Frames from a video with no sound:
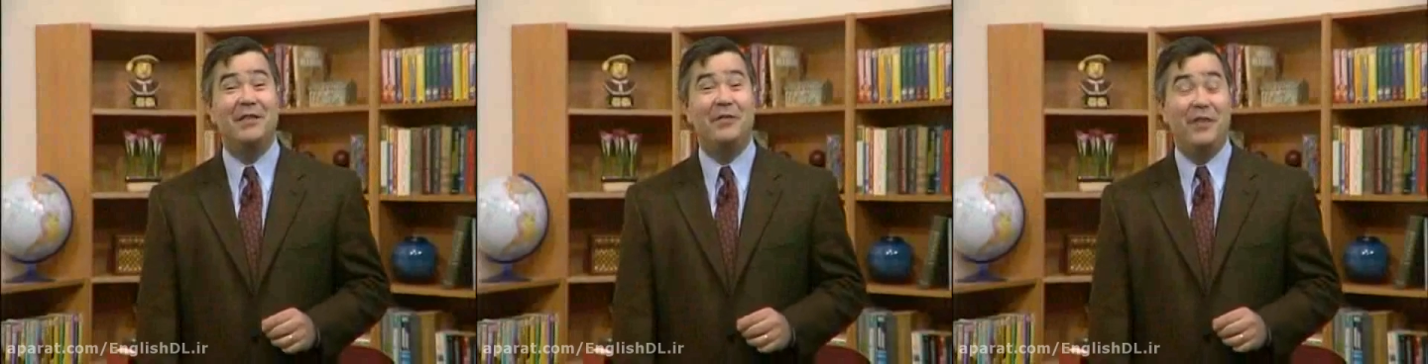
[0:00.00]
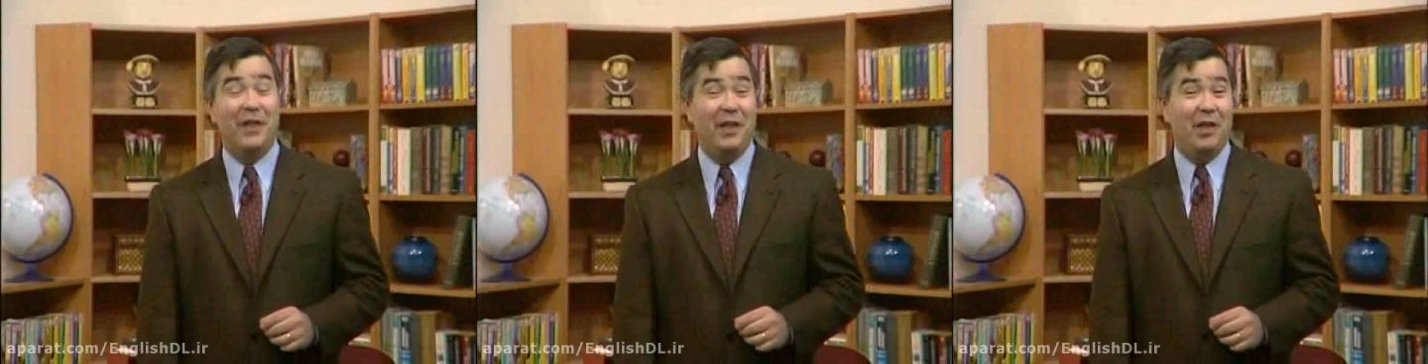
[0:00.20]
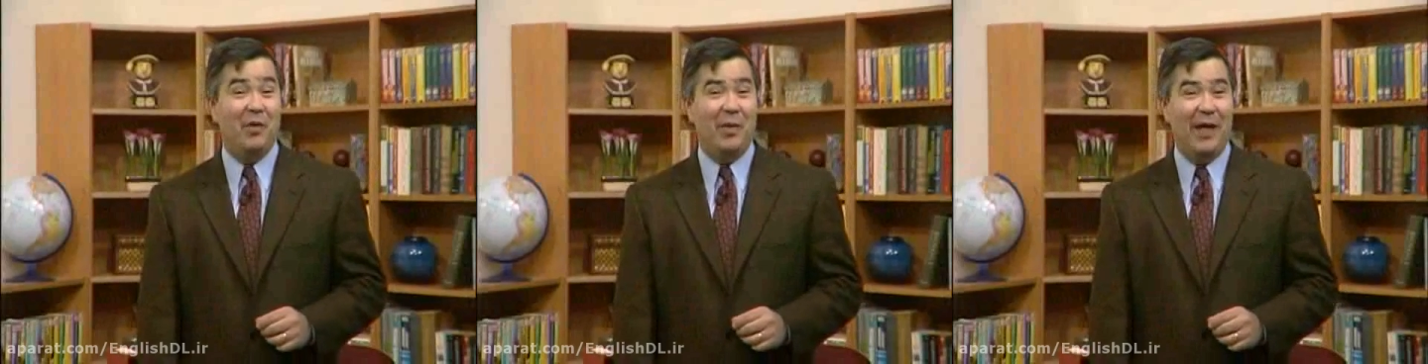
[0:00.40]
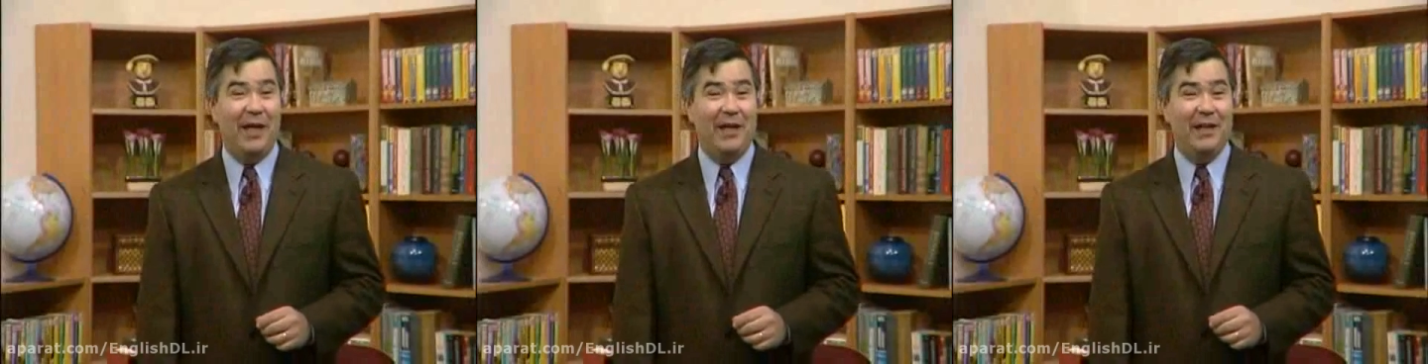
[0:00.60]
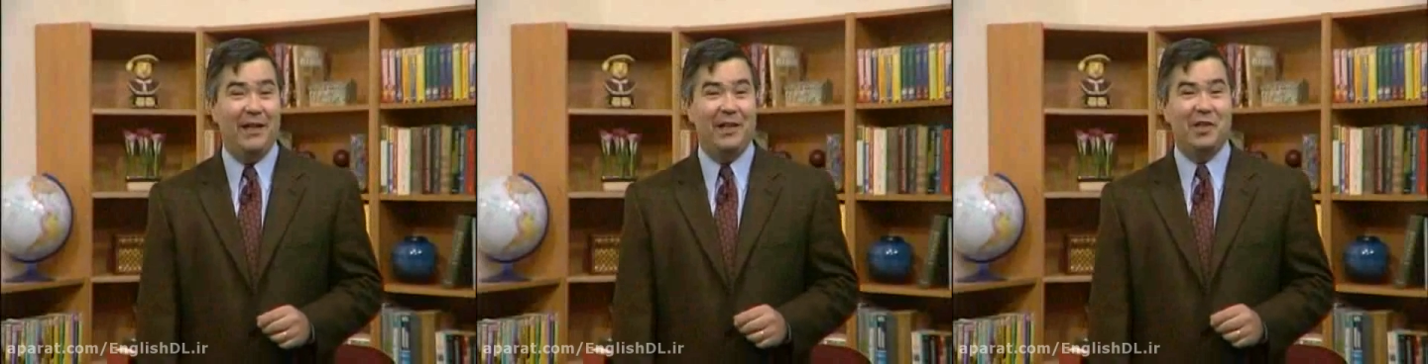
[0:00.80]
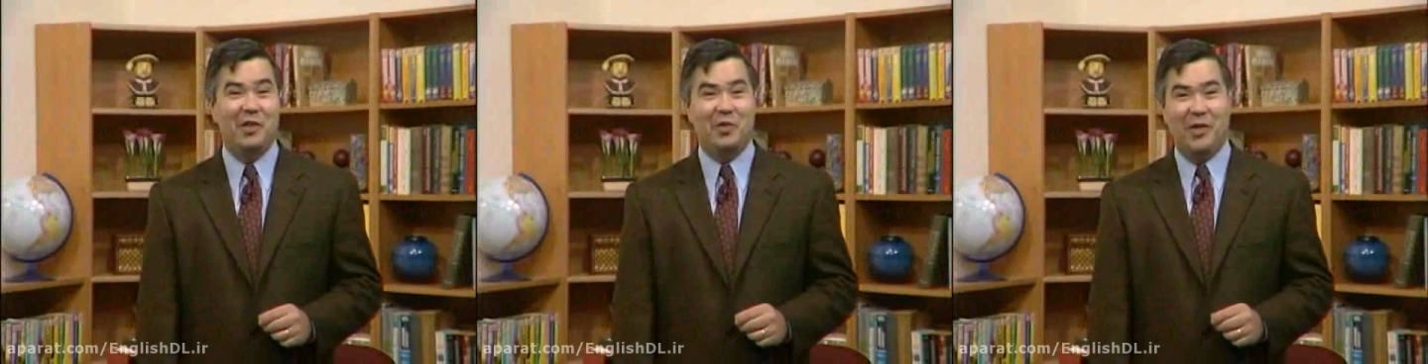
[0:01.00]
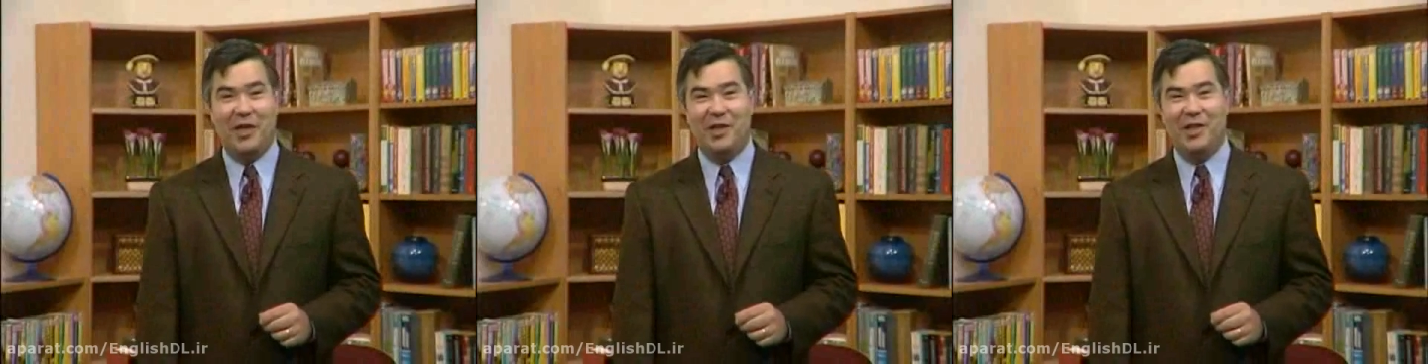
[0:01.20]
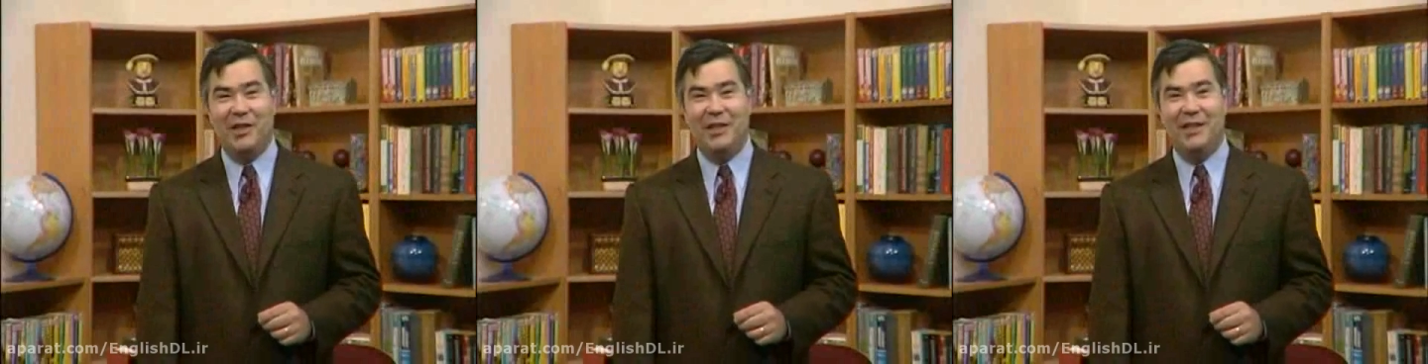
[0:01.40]
Video Aided
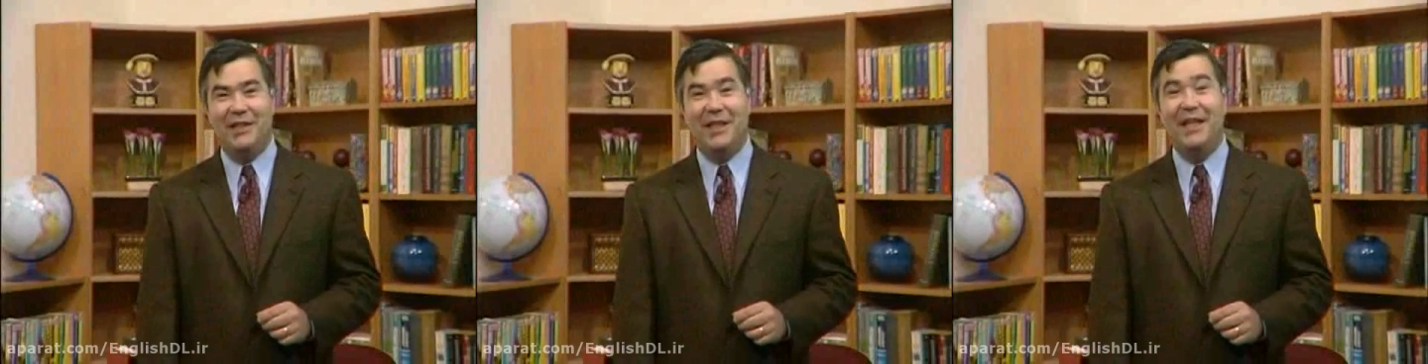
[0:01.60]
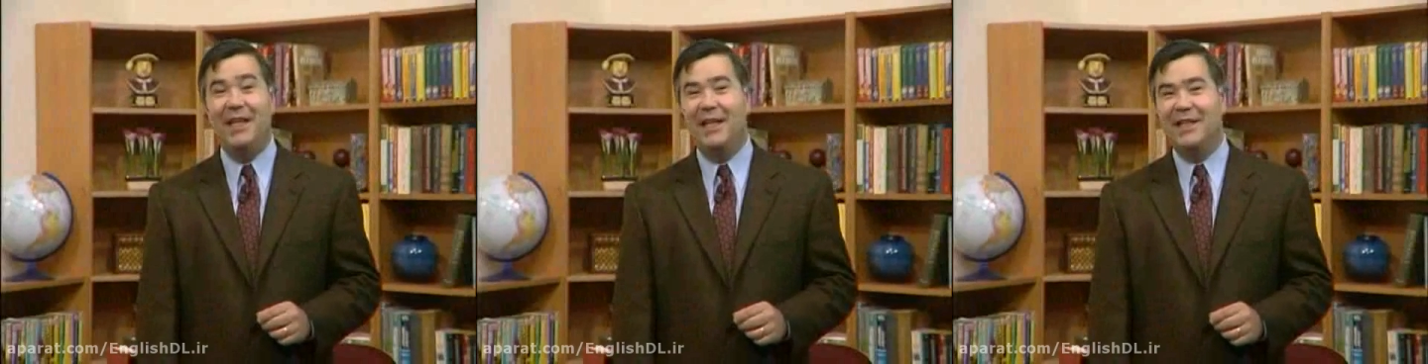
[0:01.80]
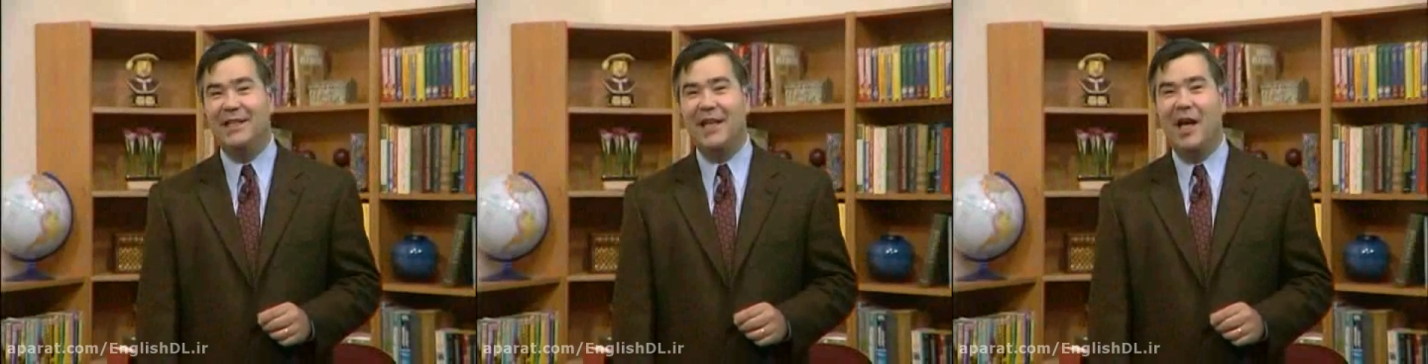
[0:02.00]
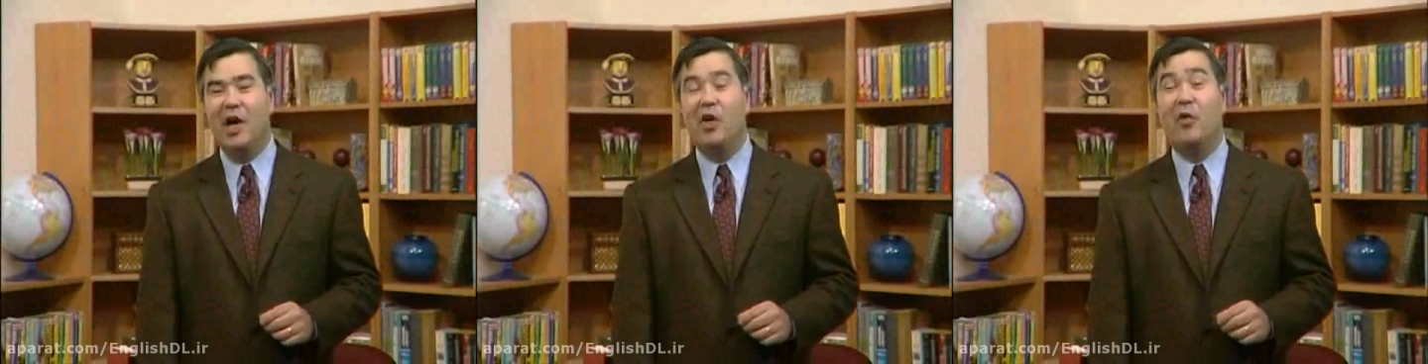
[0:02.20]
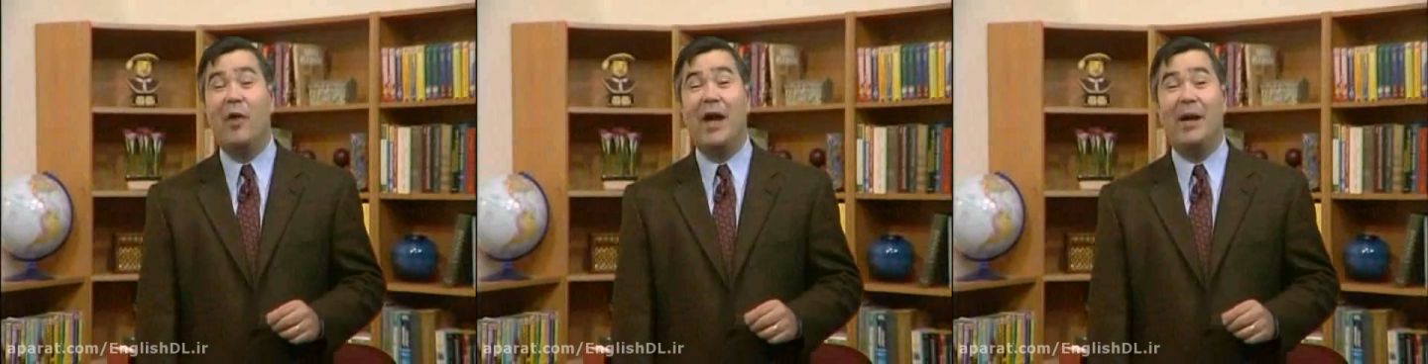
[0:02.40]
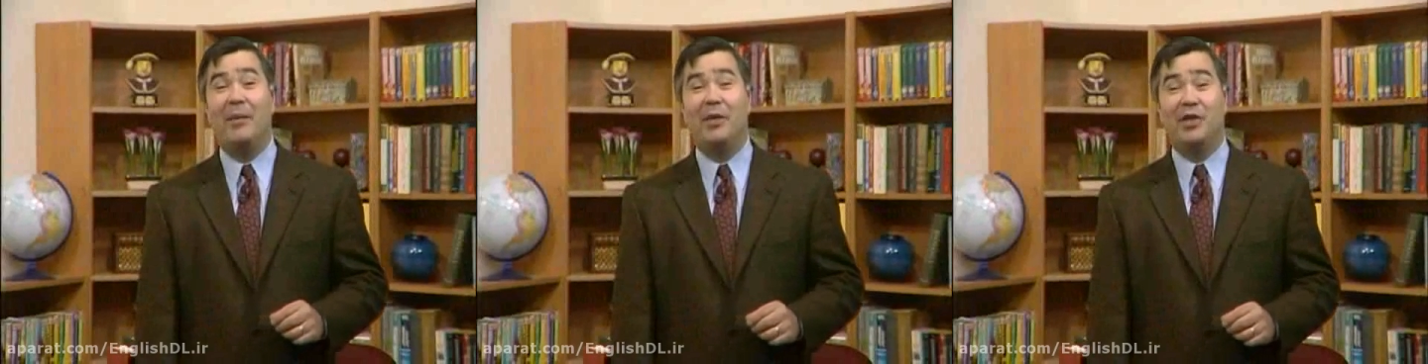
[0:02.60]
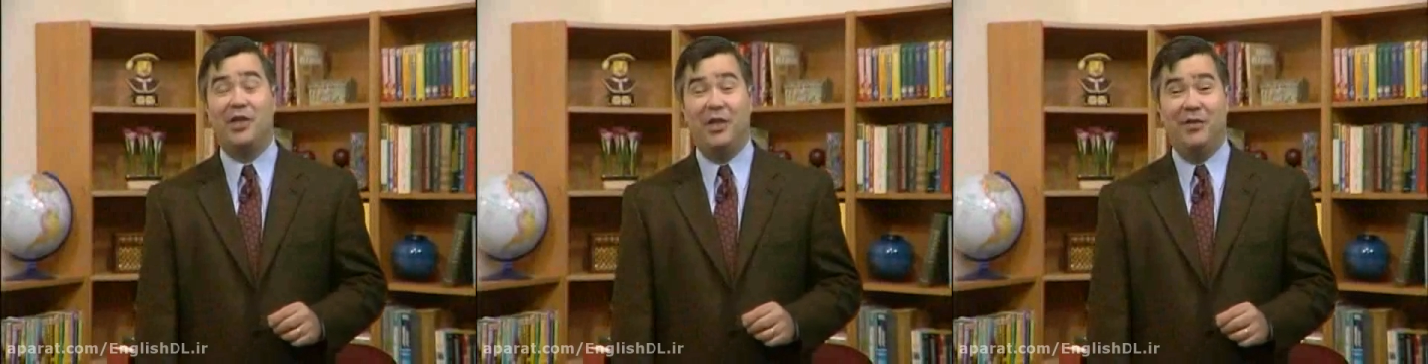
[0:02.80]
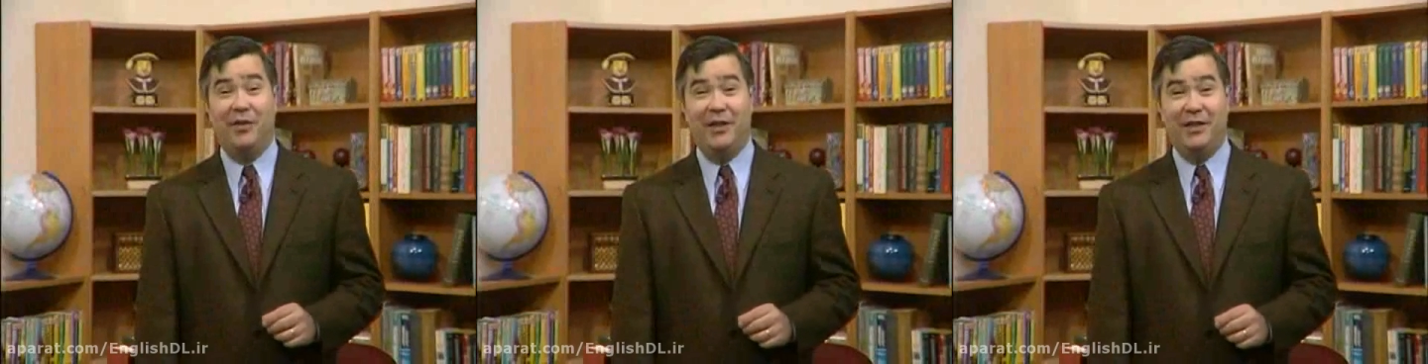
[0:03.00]
Instructions English Grammar
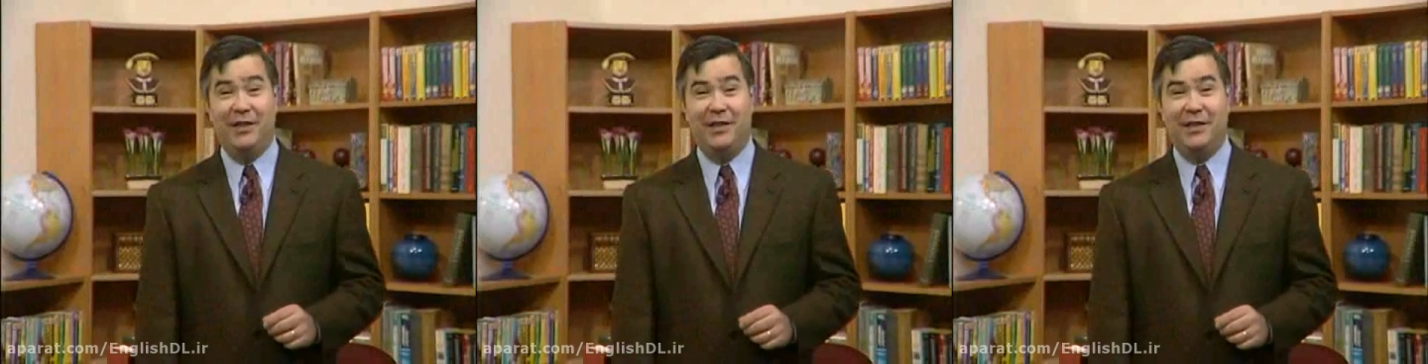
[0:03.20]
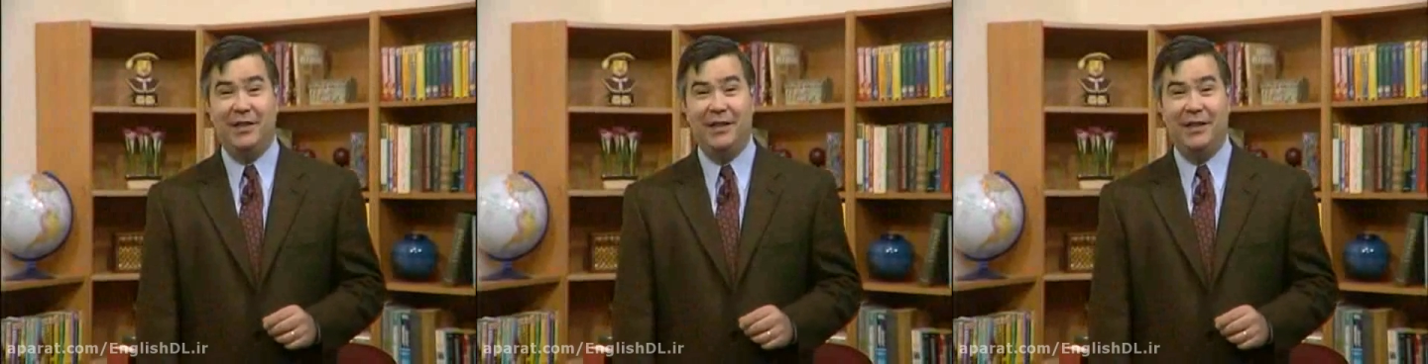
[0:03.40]
Series.